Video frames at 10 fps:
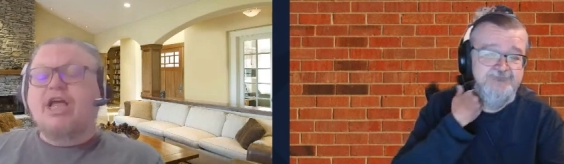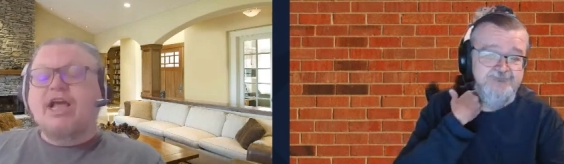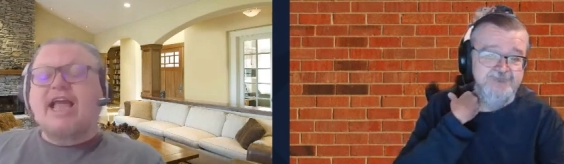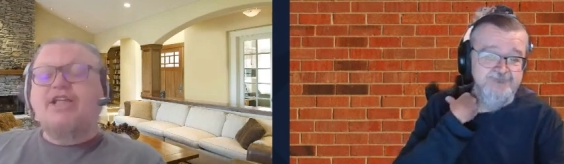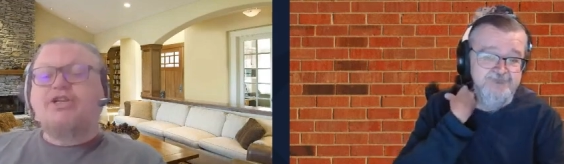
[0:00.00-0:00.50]

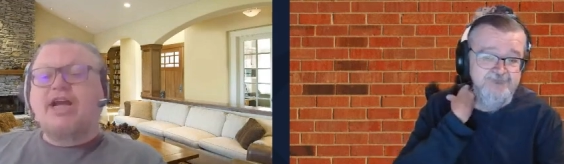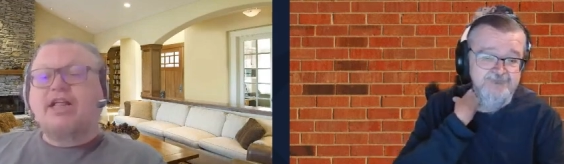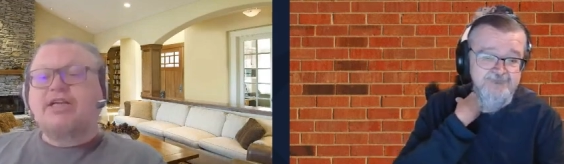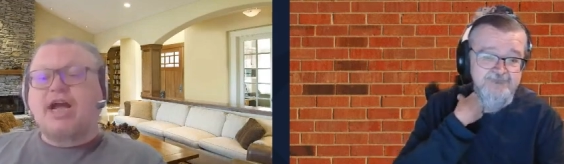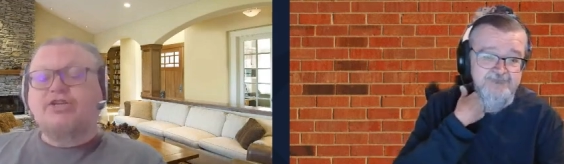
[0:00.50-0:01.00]
Speaker 1: can you tell,
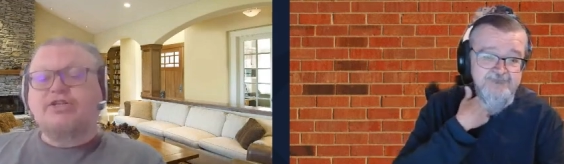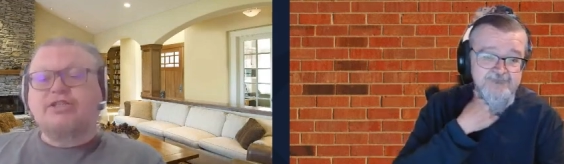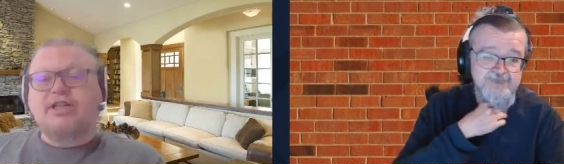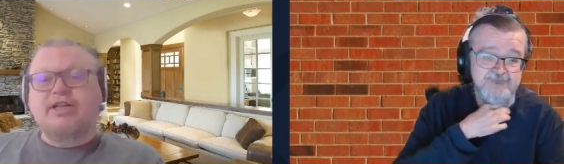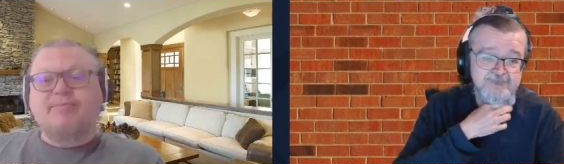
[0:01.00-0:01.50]
talk to us a
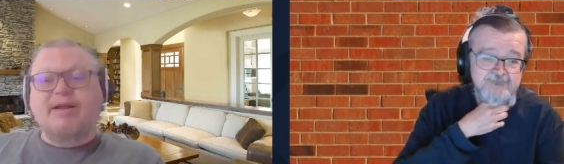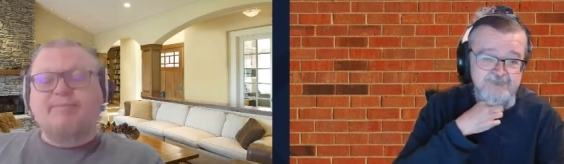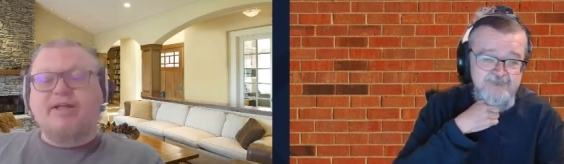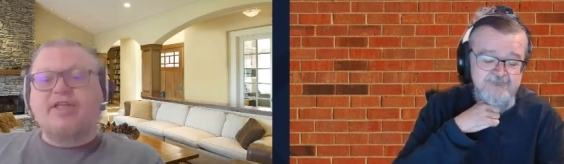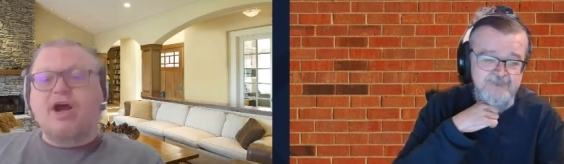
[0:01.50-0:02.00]
little bit
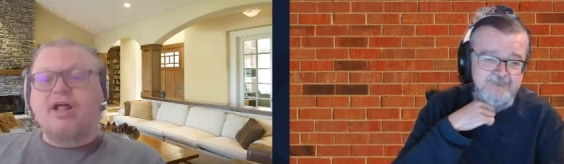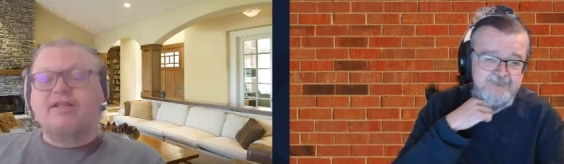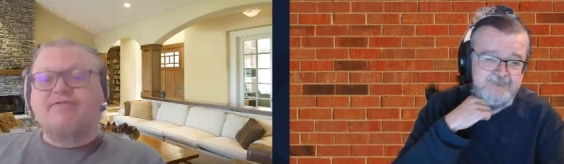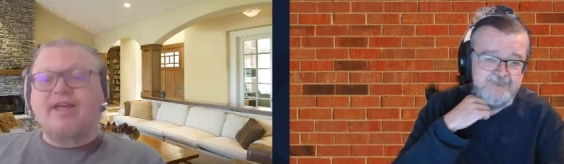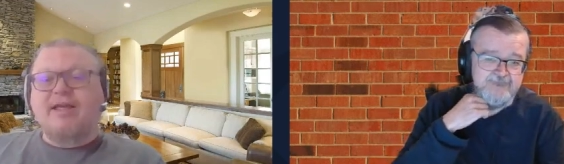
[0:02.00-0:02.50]
about the Hall
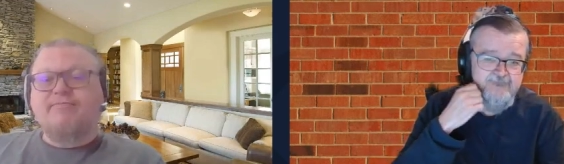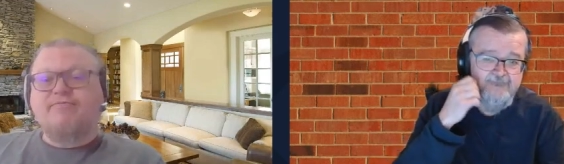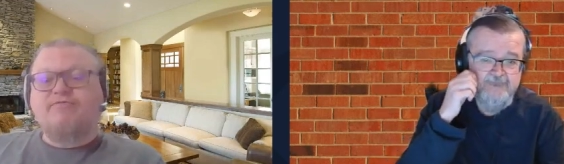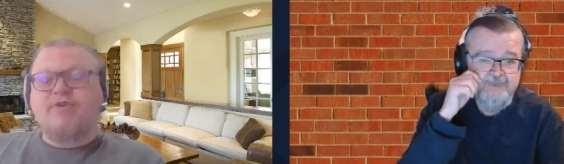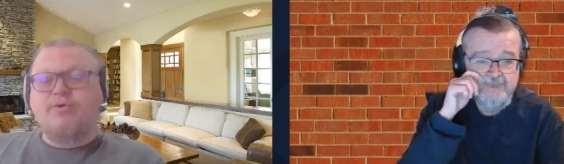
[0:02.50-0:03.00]
of Fame
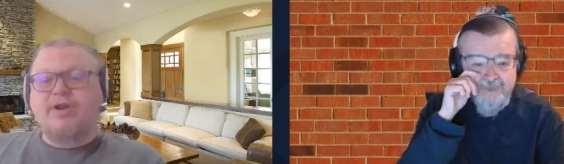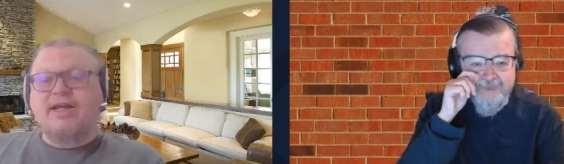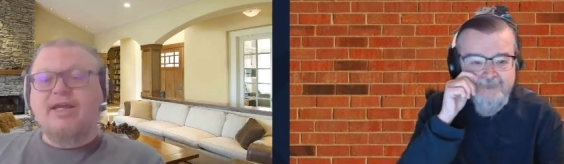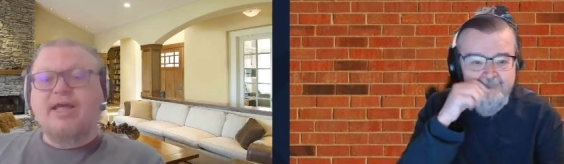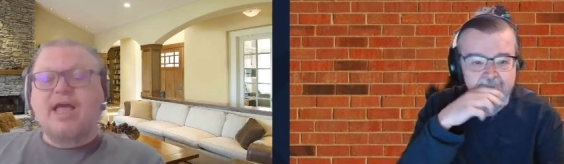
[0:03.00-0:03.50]

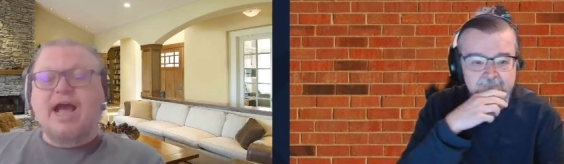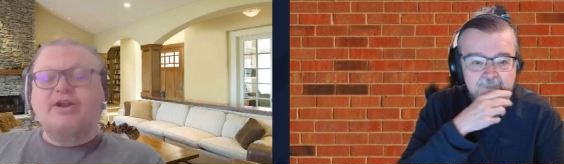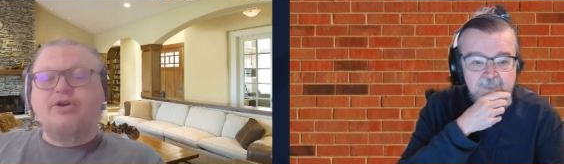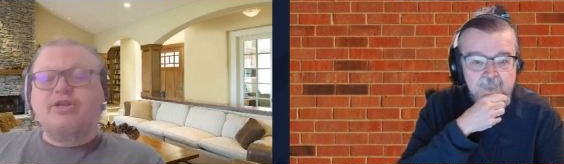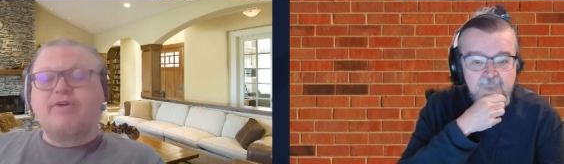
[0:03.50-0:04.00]
voting? I
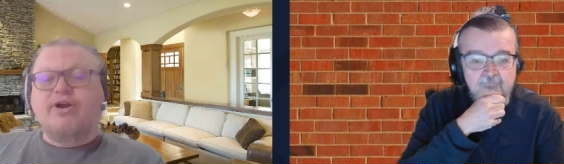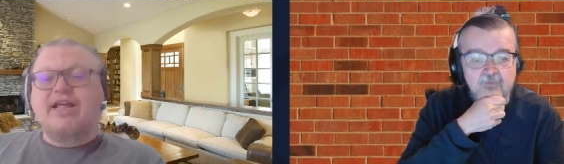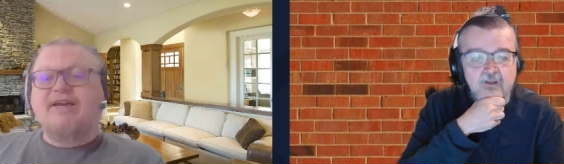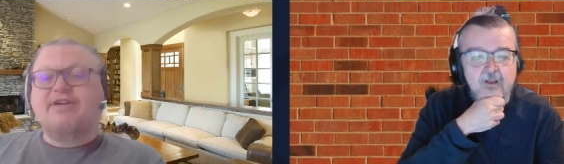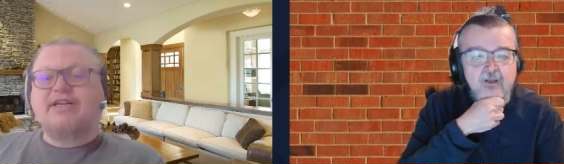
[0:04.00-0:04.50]
know you've
Speaker 2: already
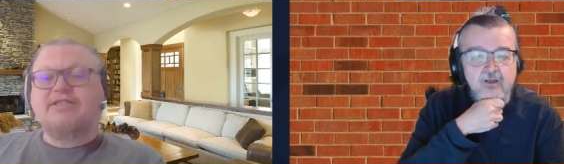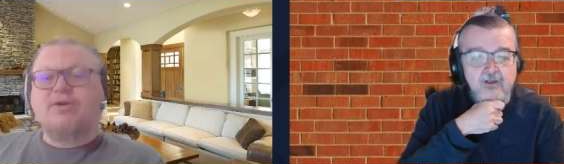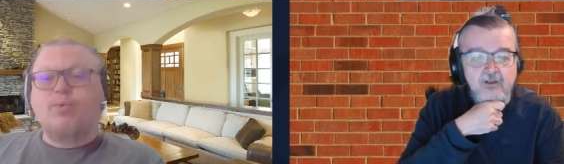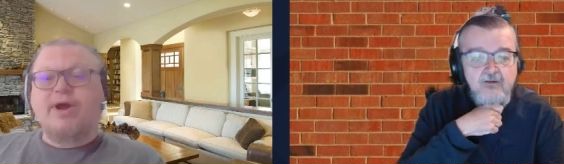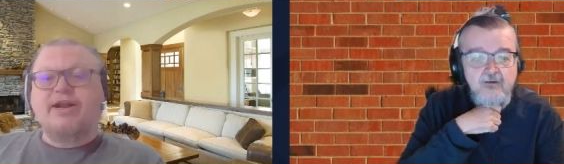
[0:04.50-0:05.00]
given us the
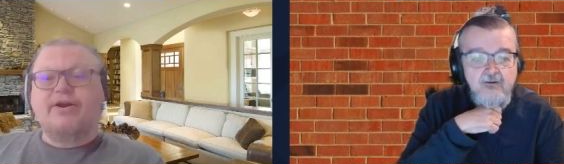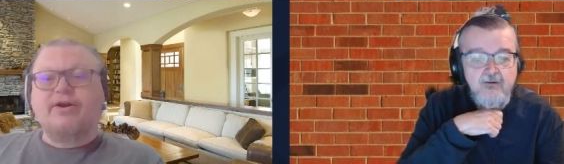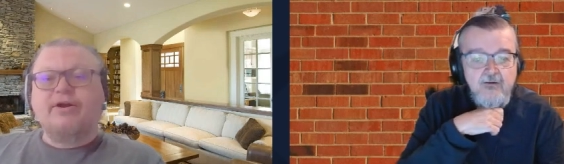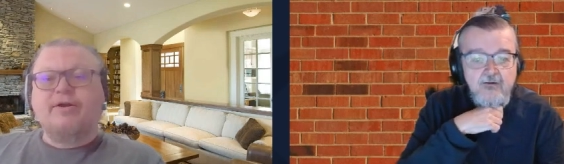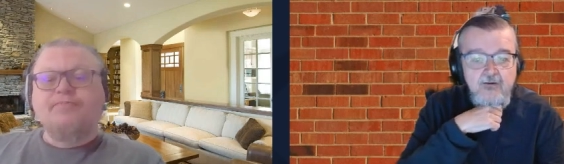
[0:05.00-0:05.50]
winner,
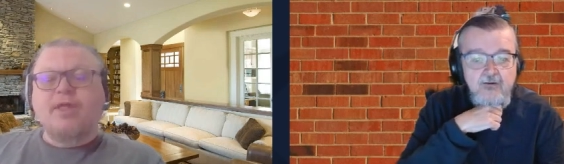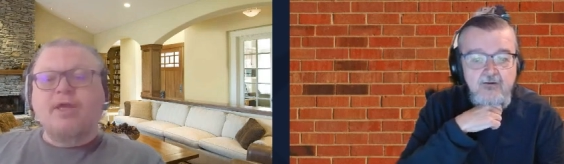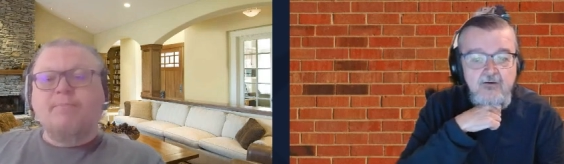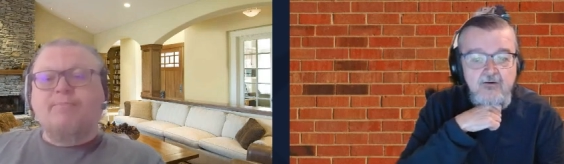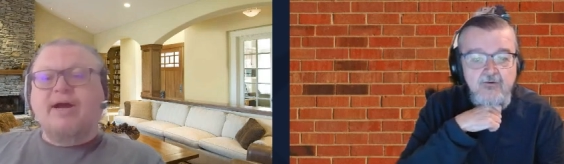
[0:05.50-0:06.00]

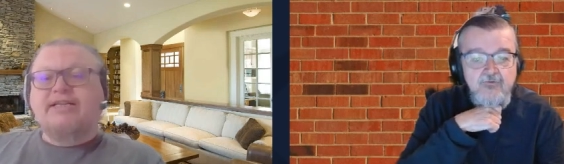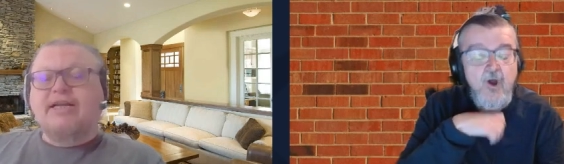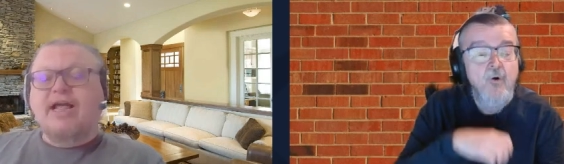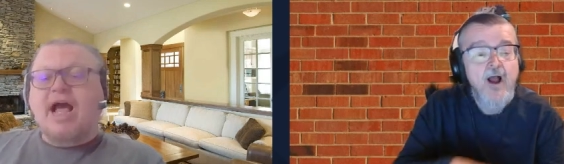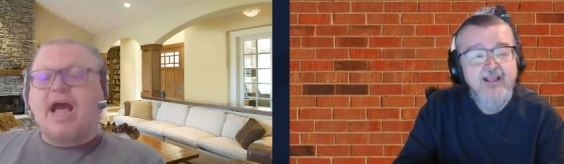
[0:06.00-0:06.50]
but
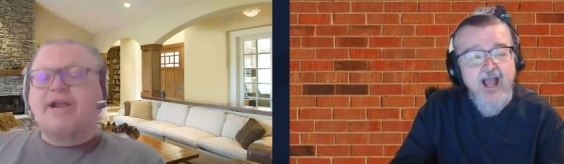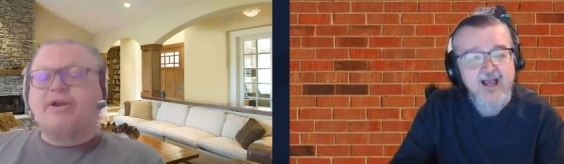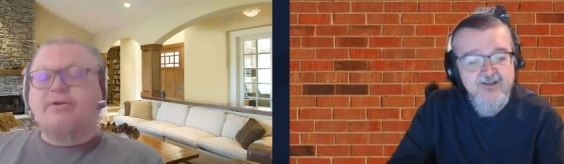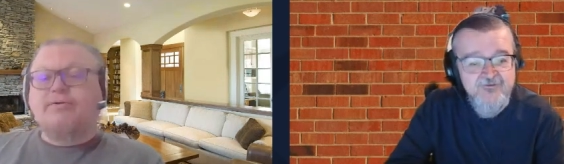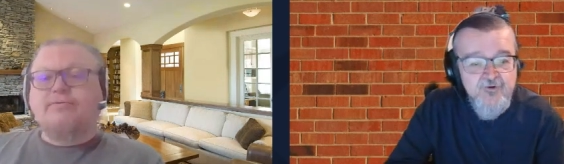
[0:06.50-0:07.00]
no, I, I,
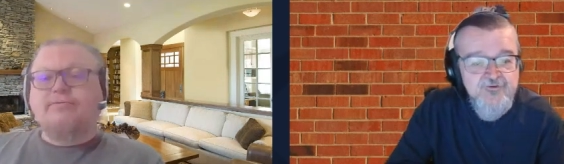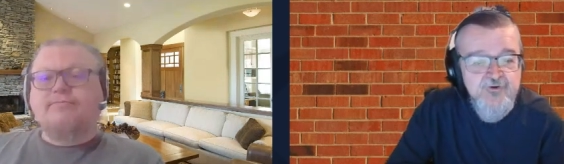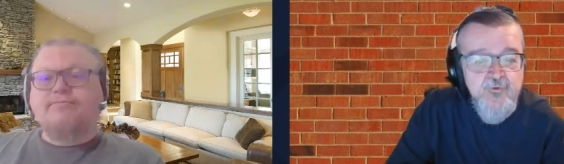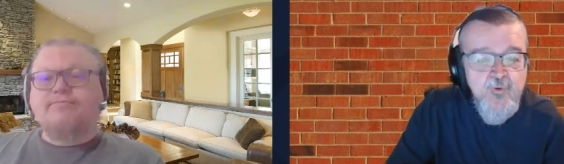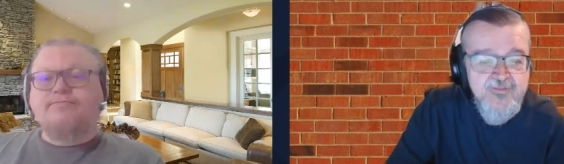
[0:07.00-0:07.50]
I told
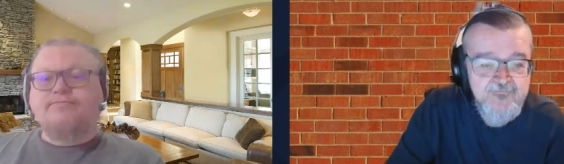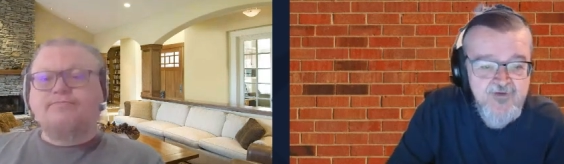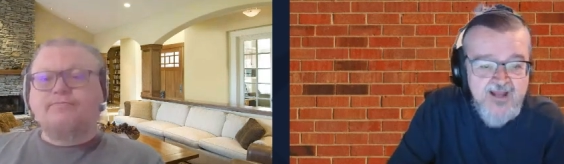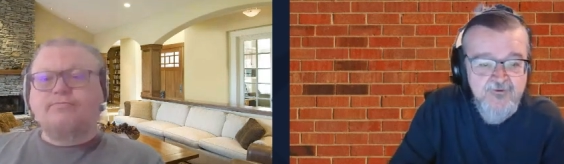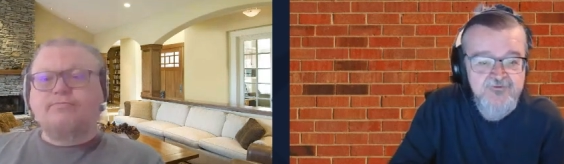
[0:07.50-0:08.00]
you who won the
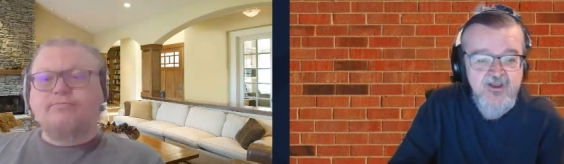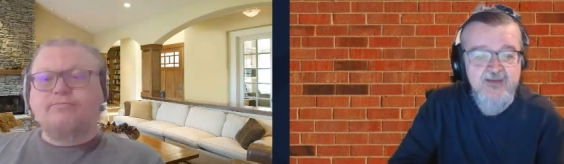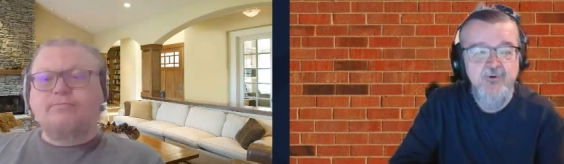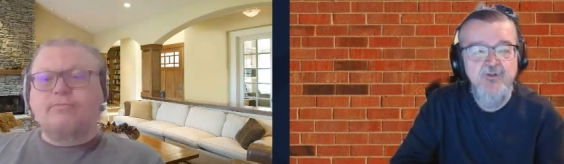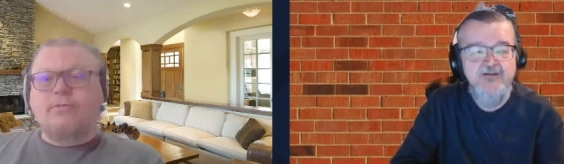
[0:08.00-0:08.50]
final
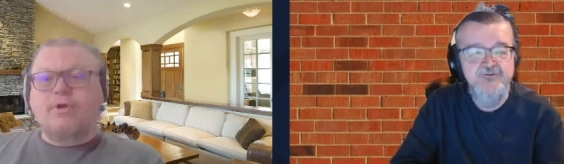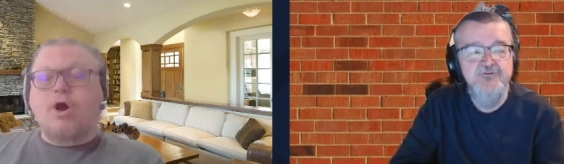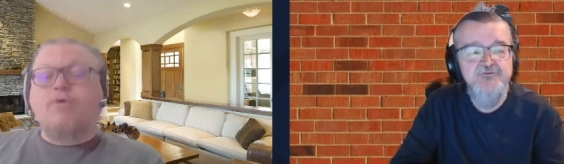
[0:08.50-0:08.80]
table. I oh,